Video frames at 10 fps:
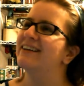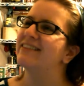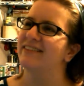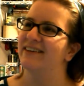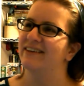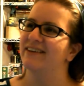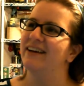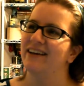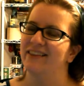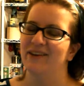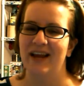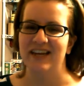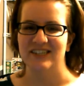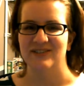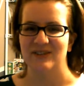the
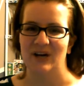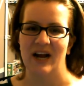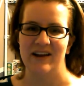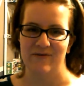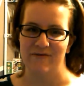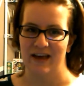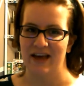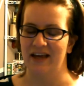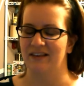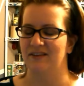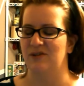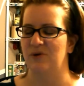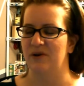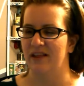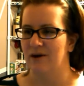locations are kind of vague in the
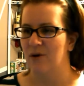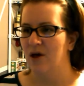storyline,